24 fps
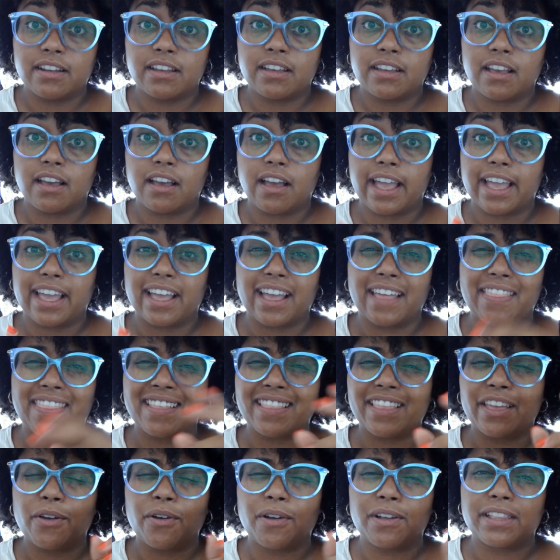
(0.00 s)
I think they
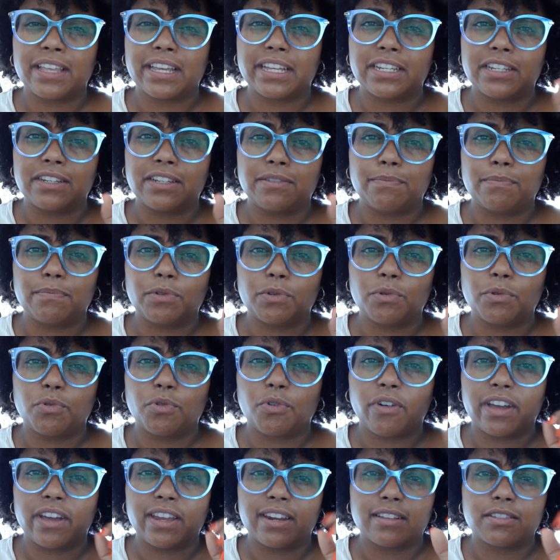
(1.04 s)
call it like blue
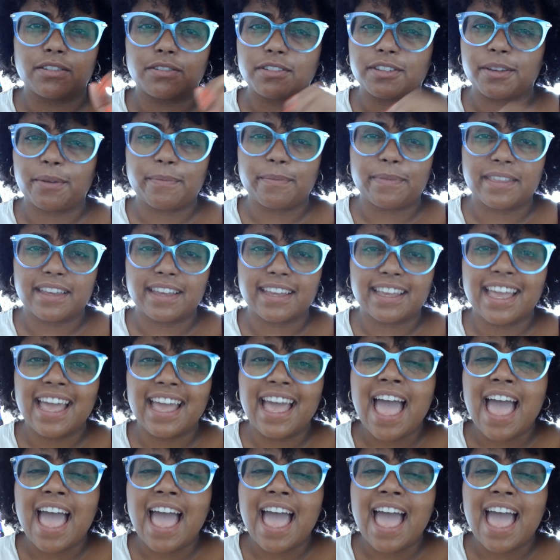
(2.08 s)
credits or something.